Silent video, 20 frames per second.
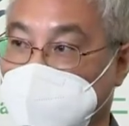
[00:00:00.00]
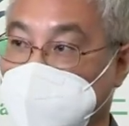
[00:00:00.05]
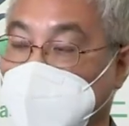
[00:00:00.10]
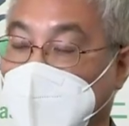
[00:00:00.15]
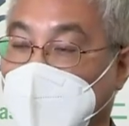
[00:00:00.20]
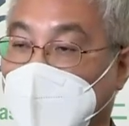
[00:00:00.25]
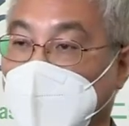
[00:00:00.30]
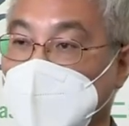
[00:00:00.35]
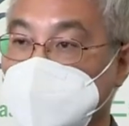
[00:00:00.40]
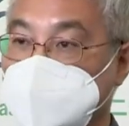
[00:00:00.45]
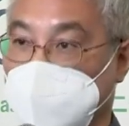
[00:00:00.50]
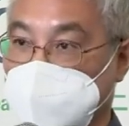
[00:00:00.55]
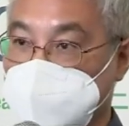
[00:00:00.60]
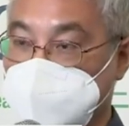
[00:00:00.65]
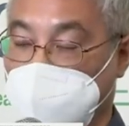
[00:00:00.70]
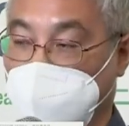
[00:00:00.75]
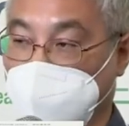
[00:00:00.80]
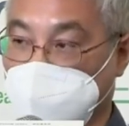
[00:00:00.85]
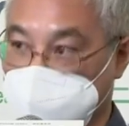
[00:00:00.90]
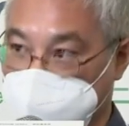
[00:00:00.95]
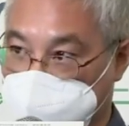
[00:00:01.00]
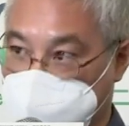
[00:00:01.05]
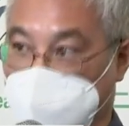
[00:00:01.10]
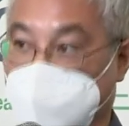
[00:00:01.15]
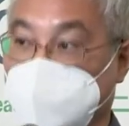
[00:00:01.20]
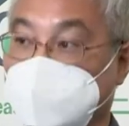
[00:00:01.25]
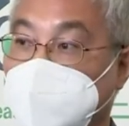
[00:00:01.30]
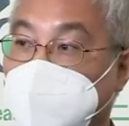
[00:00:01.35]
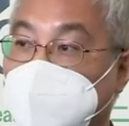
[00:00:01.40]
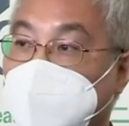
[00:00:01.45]
solve this issue
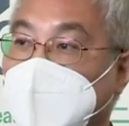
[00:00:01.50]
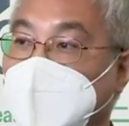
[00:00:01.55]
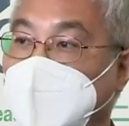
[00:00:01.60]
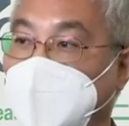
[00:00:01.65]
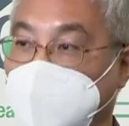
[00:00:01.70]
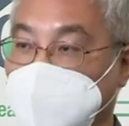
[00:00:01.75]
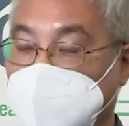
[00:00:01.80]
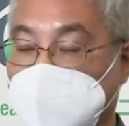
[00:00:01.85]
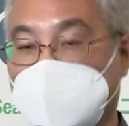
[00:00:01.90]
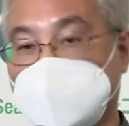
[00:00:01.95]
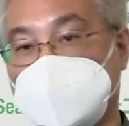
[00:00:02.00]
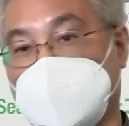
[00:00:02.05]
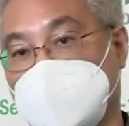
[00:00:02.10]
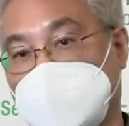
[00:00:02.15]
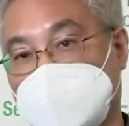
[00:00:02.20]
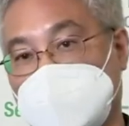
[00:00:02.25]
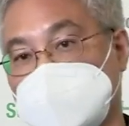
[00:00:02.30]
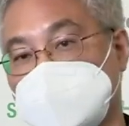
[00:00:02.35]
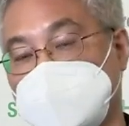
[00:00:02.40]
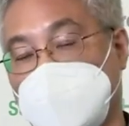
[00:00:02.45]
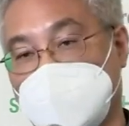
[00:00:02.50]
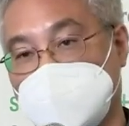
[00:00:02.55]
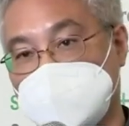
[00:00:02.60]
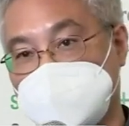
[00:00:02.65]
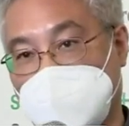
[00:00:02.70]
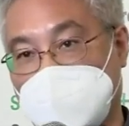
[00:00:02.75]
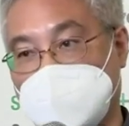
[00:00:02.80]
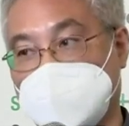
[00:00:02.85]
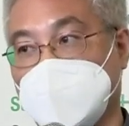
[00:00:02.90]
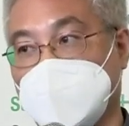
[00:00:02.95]
with the teacher